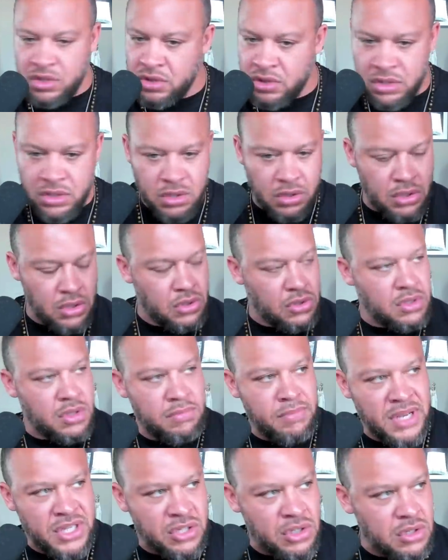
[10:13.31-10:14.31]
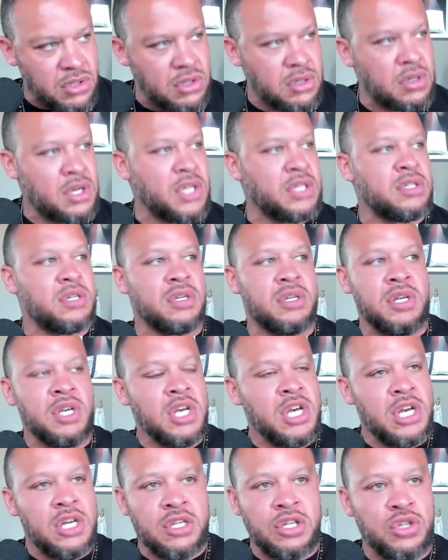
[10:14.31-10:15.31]
to use the missal and to,
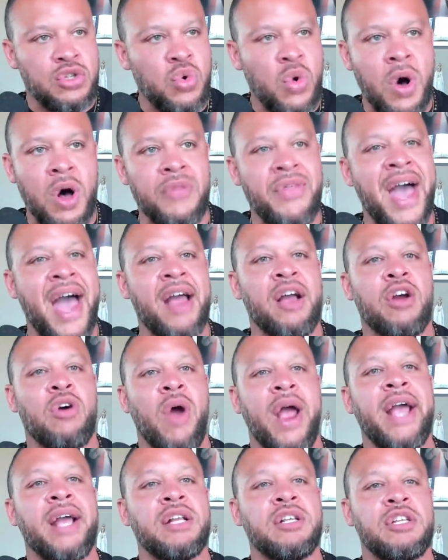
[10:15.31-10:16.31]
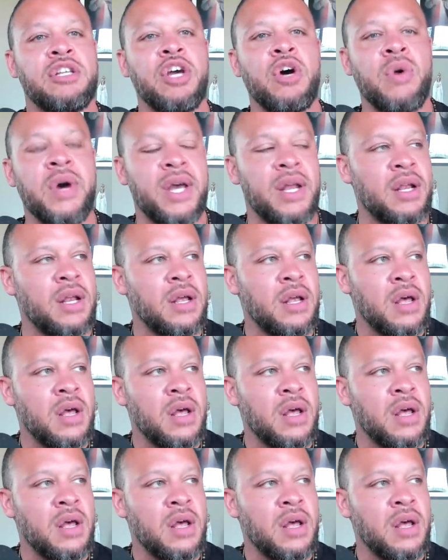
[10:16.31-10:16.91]
to do all that, great, do it.